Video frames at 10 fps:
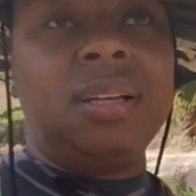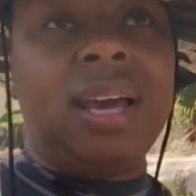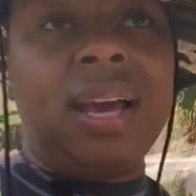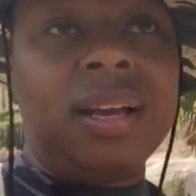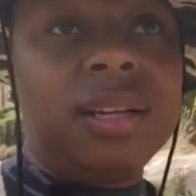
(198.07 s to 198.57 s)

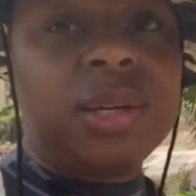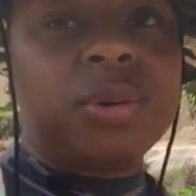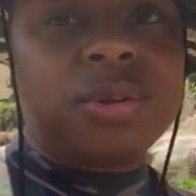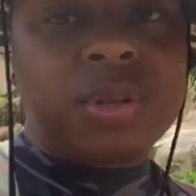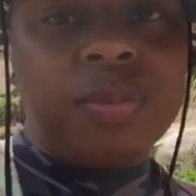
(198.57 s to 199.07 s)
like a
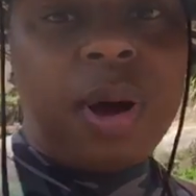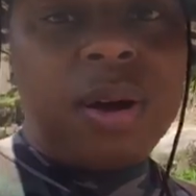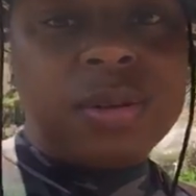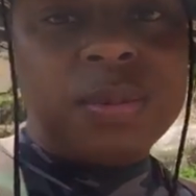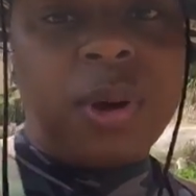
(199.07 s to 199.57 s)
little
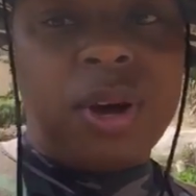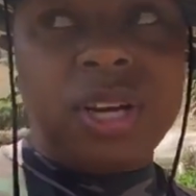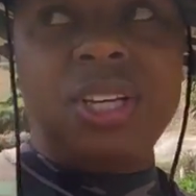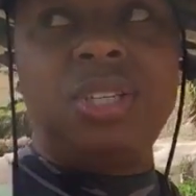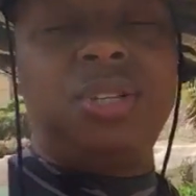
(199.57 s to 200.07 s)
small
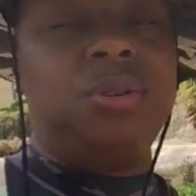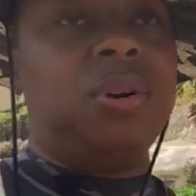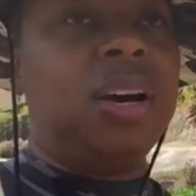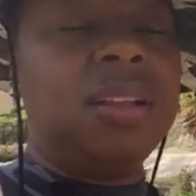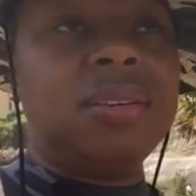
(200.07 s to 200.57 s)

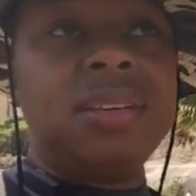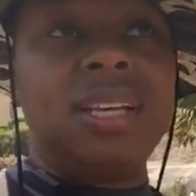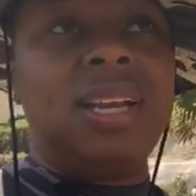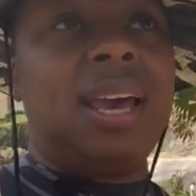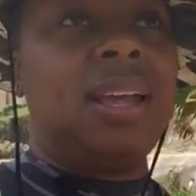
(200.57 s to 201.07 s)
issue. Other
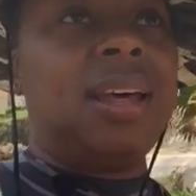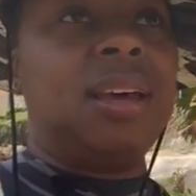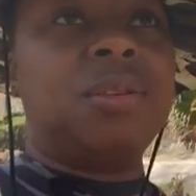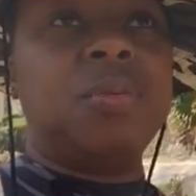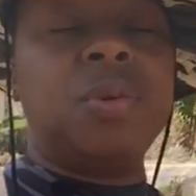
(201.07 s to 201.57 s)
than that,
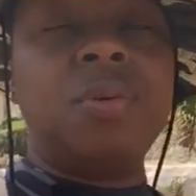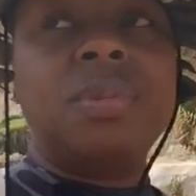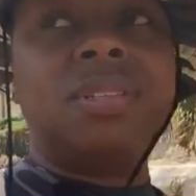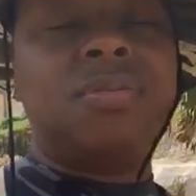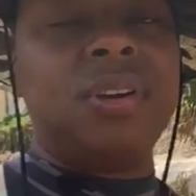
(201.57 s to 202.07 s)
like, the
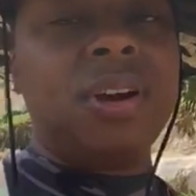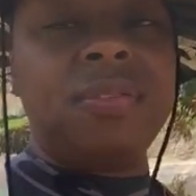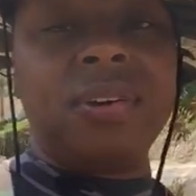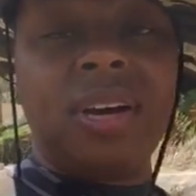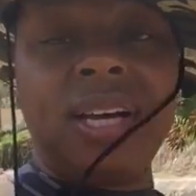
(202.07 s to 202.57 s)
room is
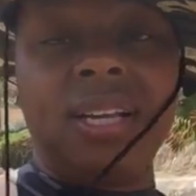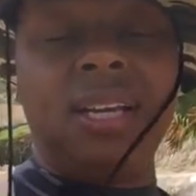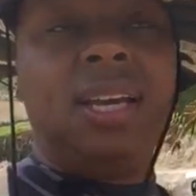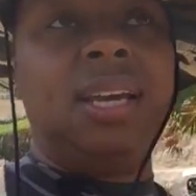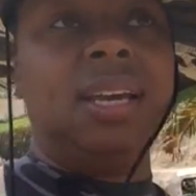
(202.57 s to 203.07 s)
very, very
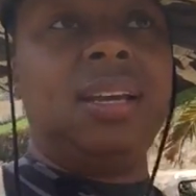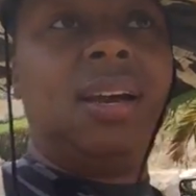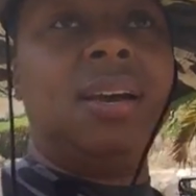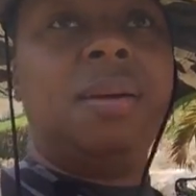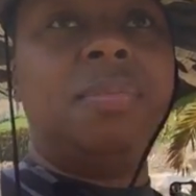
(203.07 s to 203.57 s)
clean.
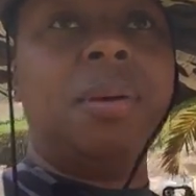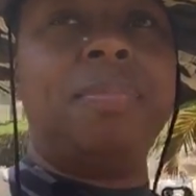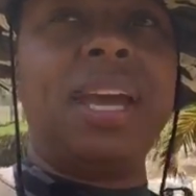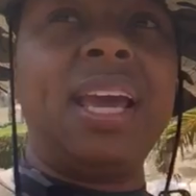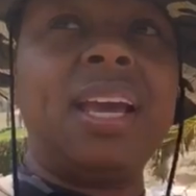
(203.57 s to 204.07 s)
The
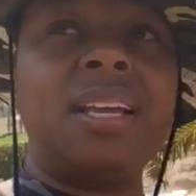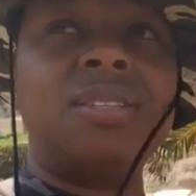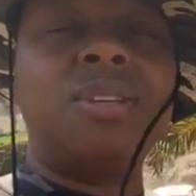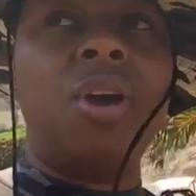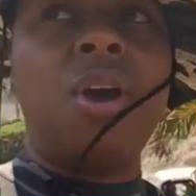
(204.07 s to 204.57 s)

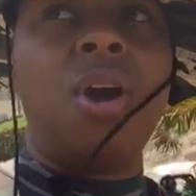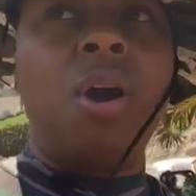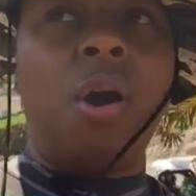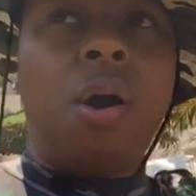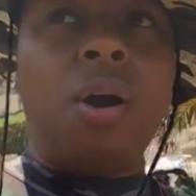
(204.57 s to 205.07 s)
beds
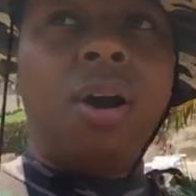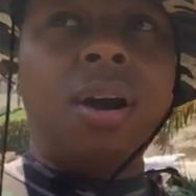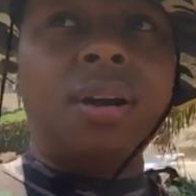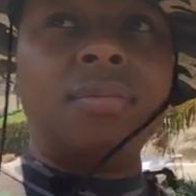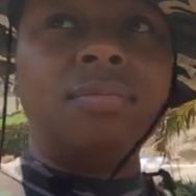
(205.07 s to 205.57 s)

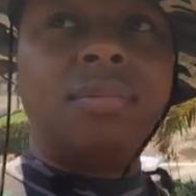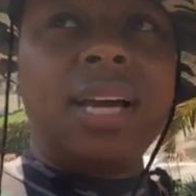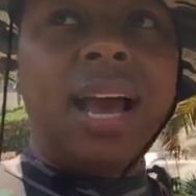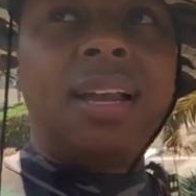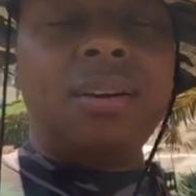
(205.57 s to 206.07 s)
are
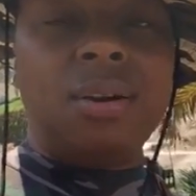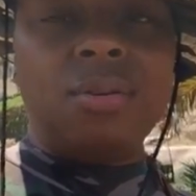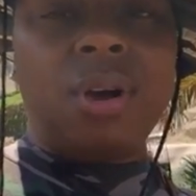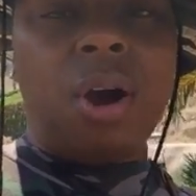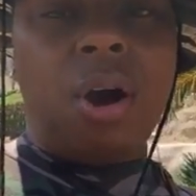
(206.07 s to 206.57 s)
kind of
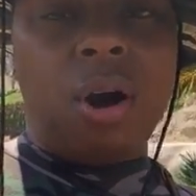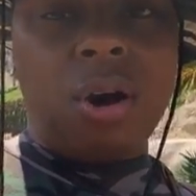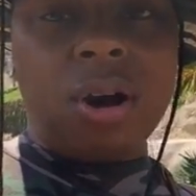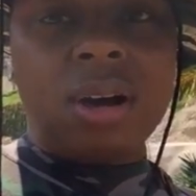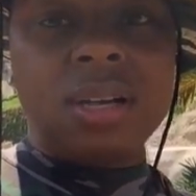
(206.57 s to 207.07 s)
on the
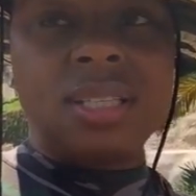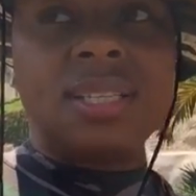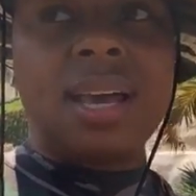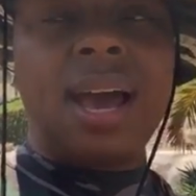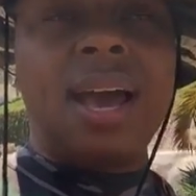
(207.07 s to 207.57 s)
hard
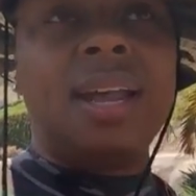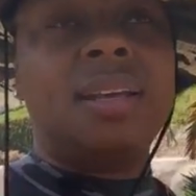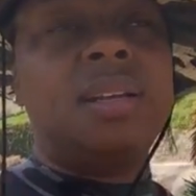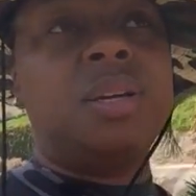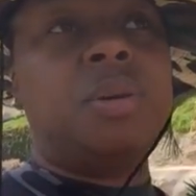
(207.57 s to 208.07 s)
side
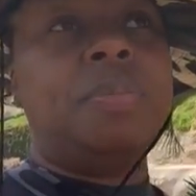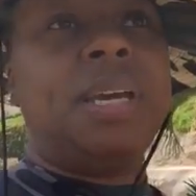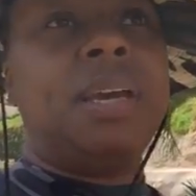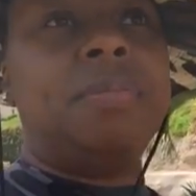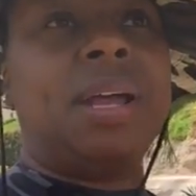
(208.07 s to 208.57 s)
a little
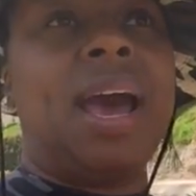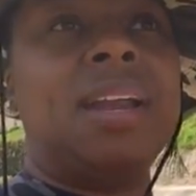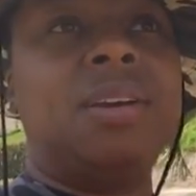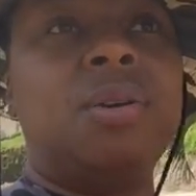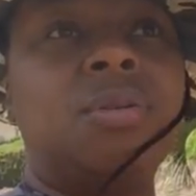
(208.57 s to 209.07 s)
bit, but
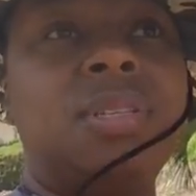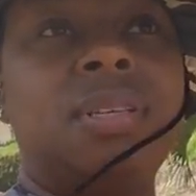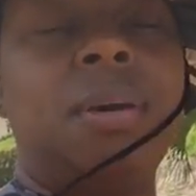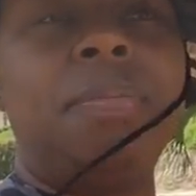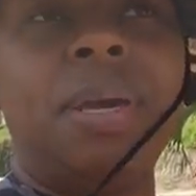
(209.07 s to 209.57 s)
I know
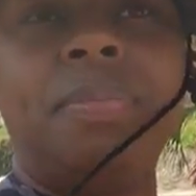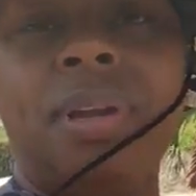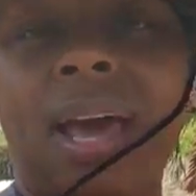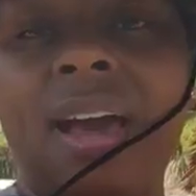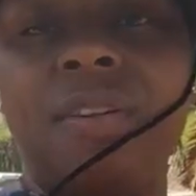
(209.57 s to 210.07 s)
some
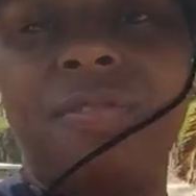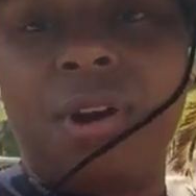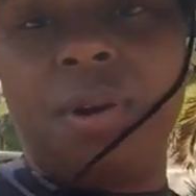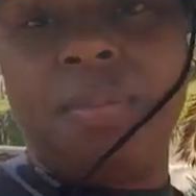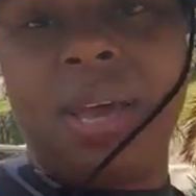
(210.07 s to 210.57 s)
people like a
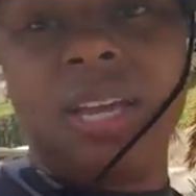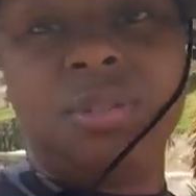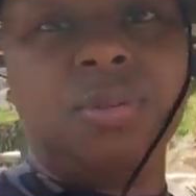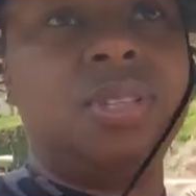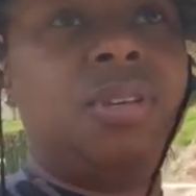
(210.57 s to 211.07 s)
firm
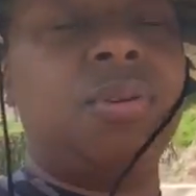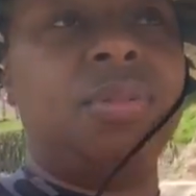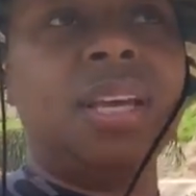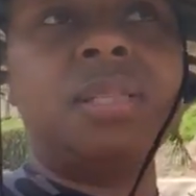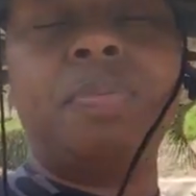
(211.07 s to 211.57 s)
mattress,
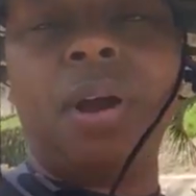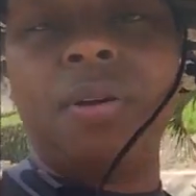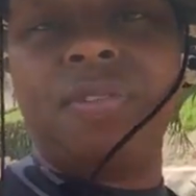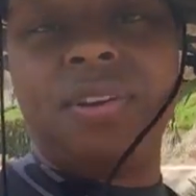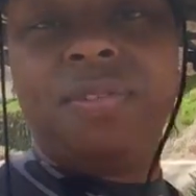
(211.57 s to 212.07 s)
so that's
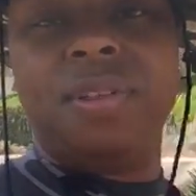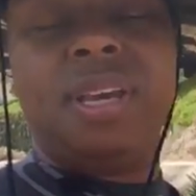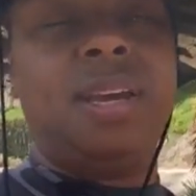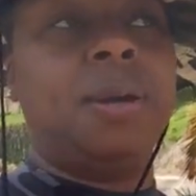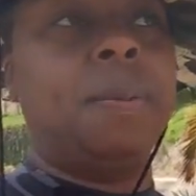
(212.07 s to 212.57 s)
perfect for
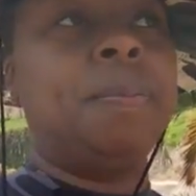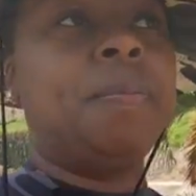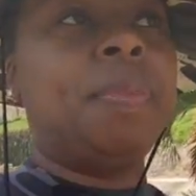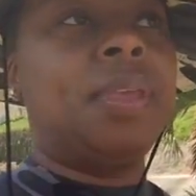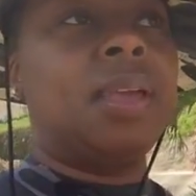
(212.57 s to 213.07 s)

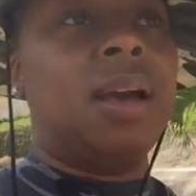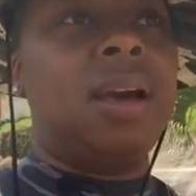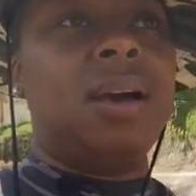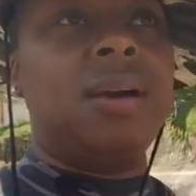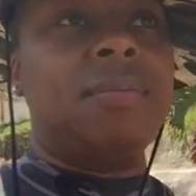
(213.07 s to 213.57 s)
them.
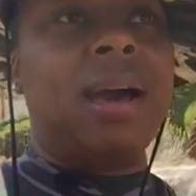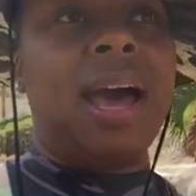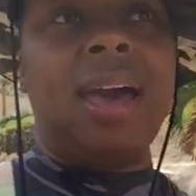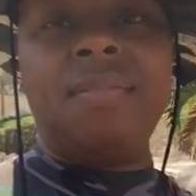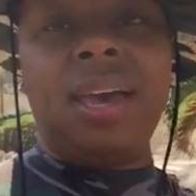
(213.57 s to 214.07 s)

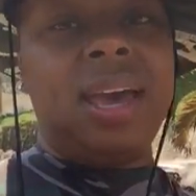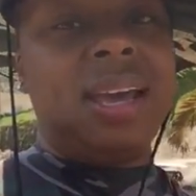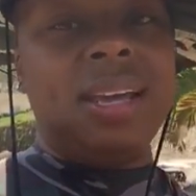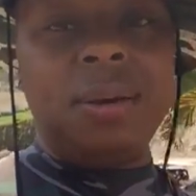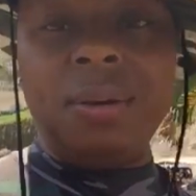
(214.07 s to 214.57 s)
I haven't
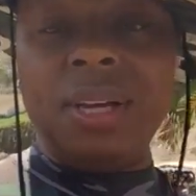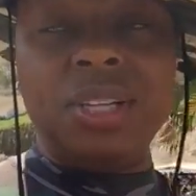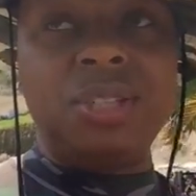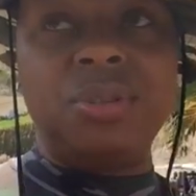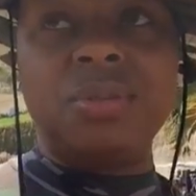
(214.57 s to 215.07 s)
had any
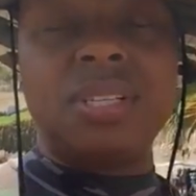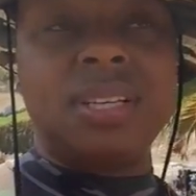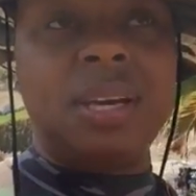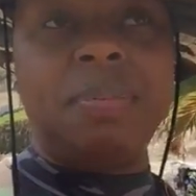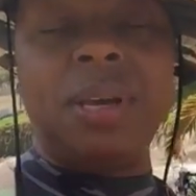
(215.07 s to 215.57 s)
issues
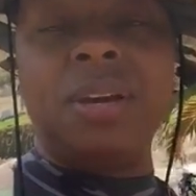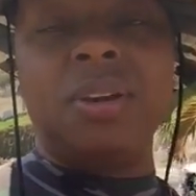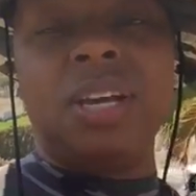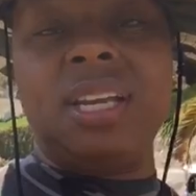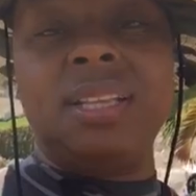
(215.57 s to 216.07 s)
sleeping
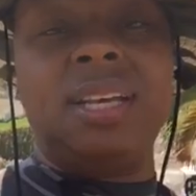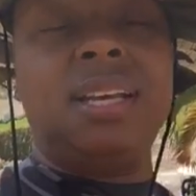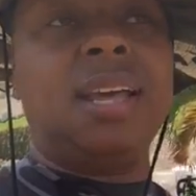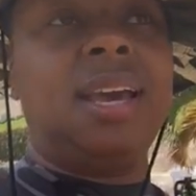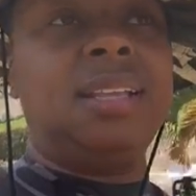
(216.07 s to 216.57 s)
or
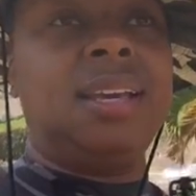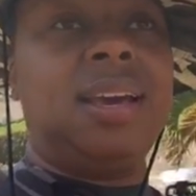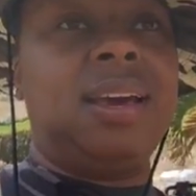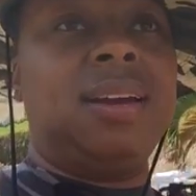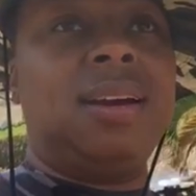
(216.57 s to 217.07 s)
anything like
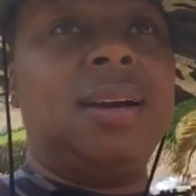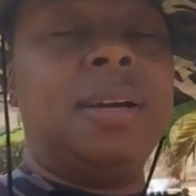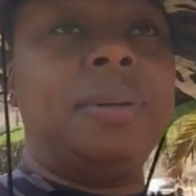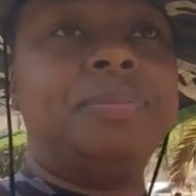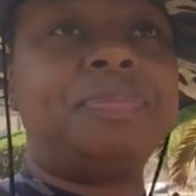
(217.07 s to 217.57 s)

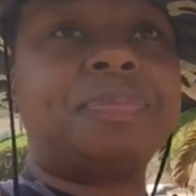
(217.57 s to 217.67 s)
that.